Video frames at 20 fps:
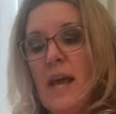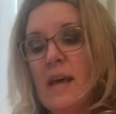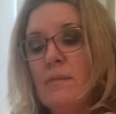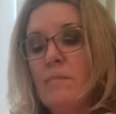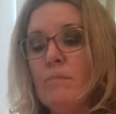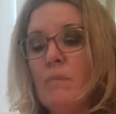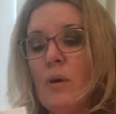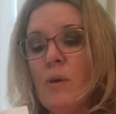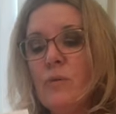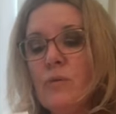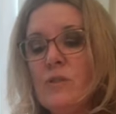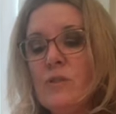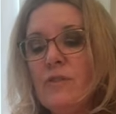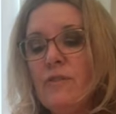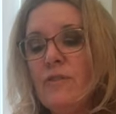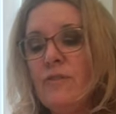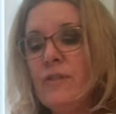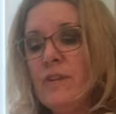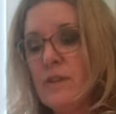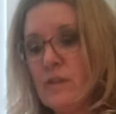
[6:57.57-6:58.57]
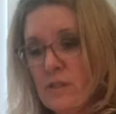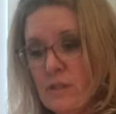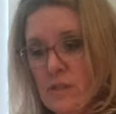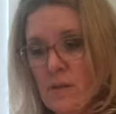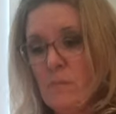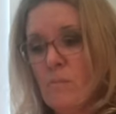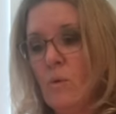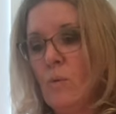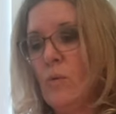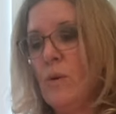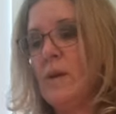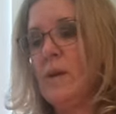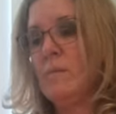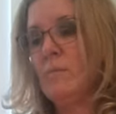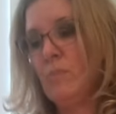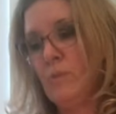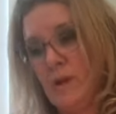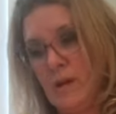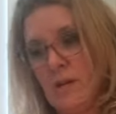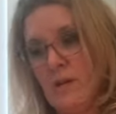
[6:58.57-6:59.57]
and most fearsome marine
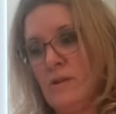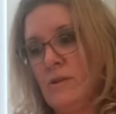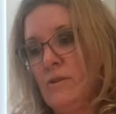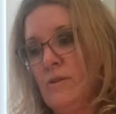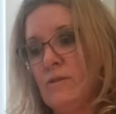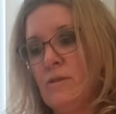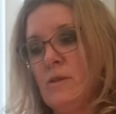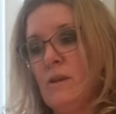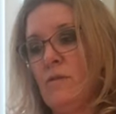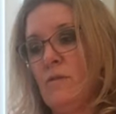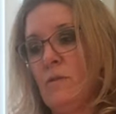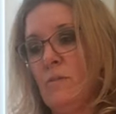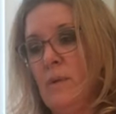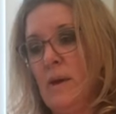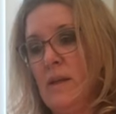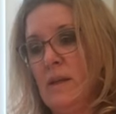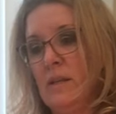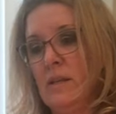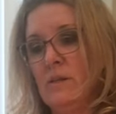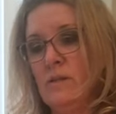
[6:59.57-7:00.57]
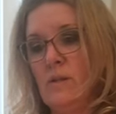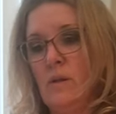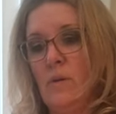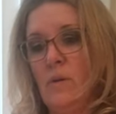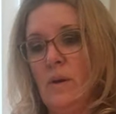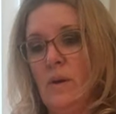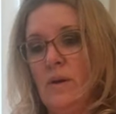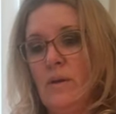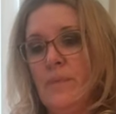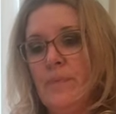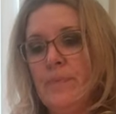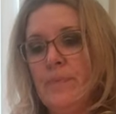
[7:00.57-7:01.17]
predators of the Paleozoic.